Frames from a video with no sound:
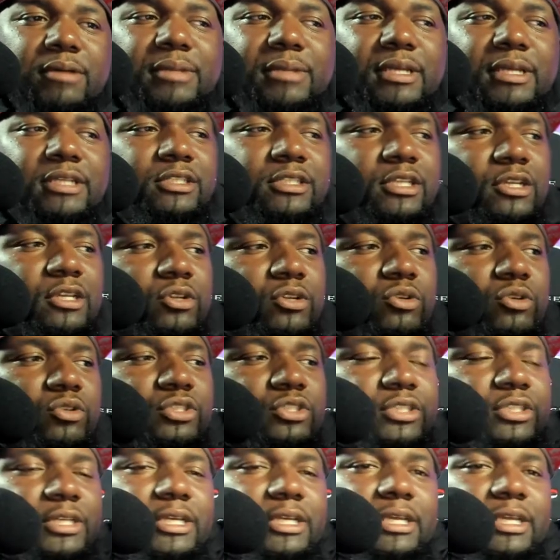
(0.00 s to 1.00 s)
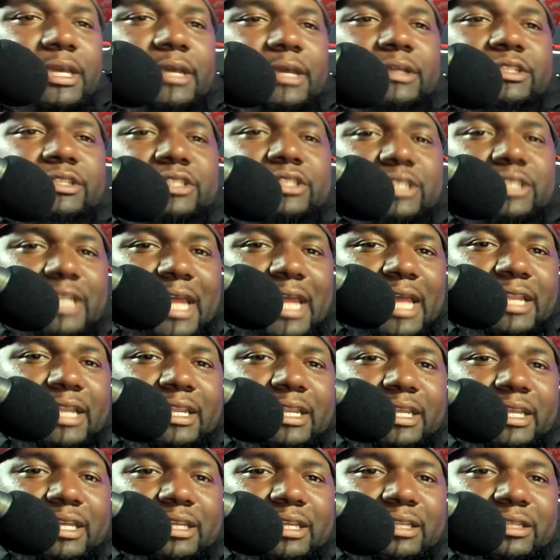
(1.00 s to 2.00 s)
Next thing you know, she engaged to that
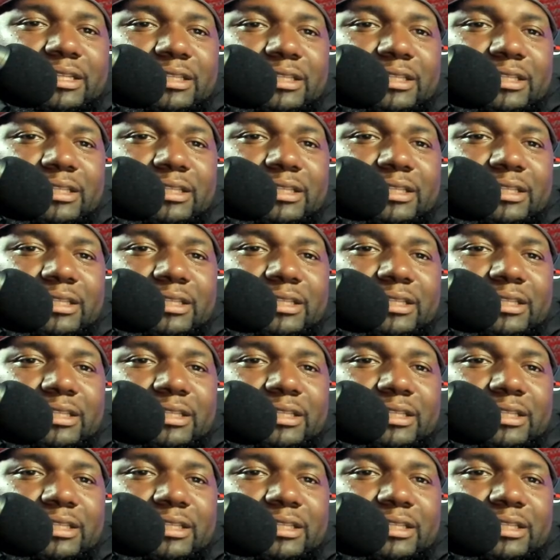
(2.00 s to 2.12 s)
nigga.